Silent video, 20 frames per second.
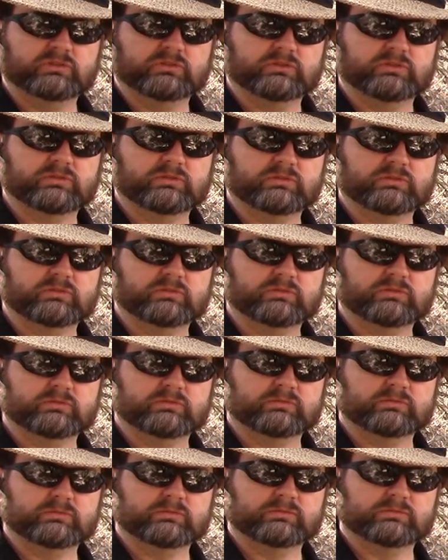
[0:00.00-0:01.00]

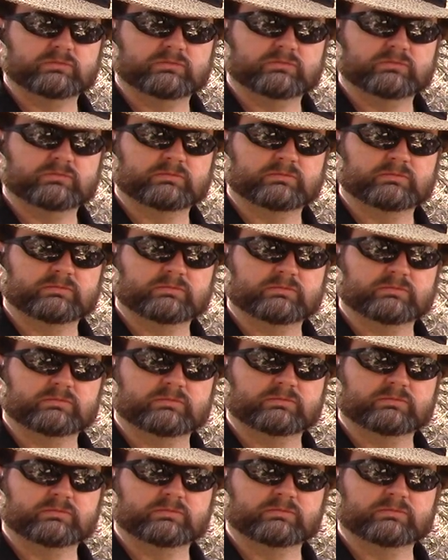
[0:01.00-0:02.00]

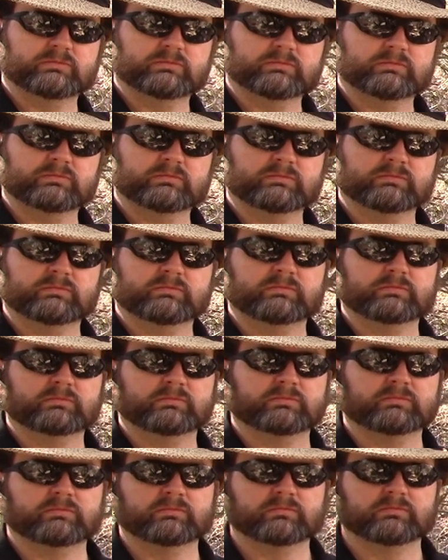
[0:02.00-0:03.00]

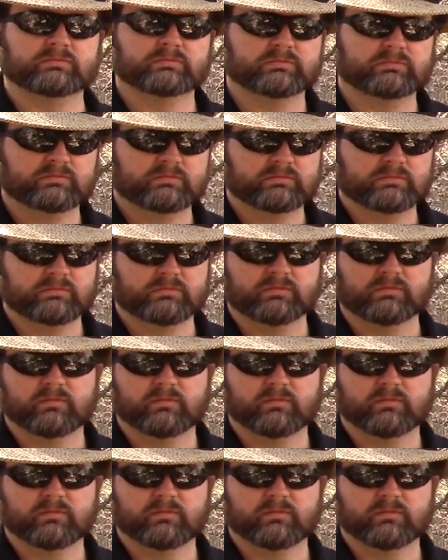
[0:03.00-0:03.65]
(no one is talking)